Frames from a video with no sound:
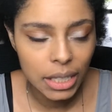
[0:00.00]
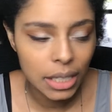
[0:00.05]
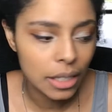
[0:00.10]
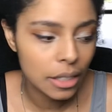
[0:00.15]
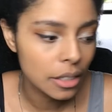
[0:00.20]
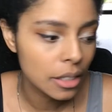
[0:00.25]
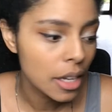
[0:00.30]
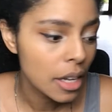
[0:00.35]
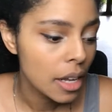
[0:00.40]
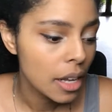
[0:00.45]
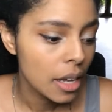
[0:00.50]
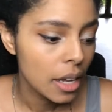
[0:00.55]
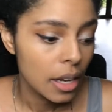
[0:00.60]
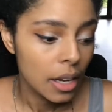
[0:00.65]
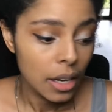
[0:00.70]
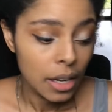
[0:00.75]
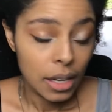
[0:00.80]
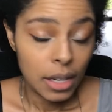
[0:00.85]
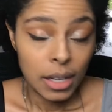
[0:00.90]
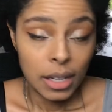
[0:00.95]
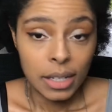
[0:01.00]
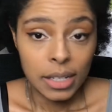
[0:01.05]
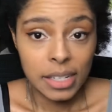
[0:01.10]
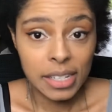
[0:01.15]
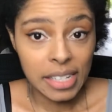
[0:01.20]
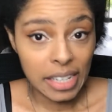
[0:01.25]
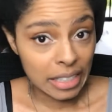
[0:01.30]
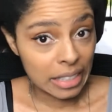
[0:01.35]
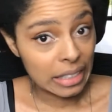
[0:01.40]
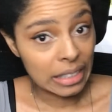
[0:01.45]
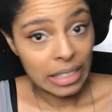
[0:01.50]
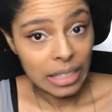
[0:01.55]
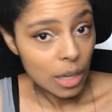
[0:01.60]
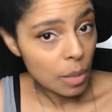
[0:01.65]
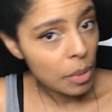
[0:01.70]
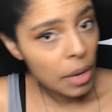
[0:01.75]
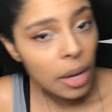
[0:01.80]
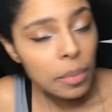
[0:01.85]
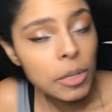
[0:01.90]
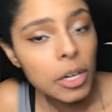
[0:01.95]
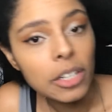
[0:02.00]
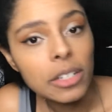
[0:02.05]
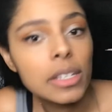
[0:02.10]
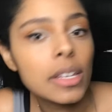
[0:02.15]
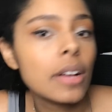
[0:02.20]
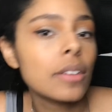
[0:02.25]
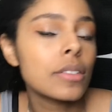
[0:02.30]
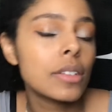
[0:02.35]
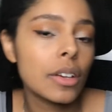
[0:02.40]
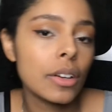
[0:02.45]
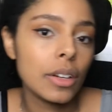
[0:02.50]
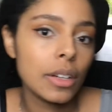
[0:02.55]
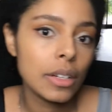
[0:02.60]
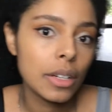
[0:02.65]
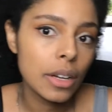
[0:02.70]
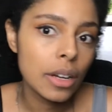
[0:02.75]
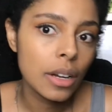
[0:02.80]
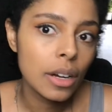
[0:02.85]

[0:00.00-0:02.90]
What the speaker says: And suddenly a Pop-Tart sounds good,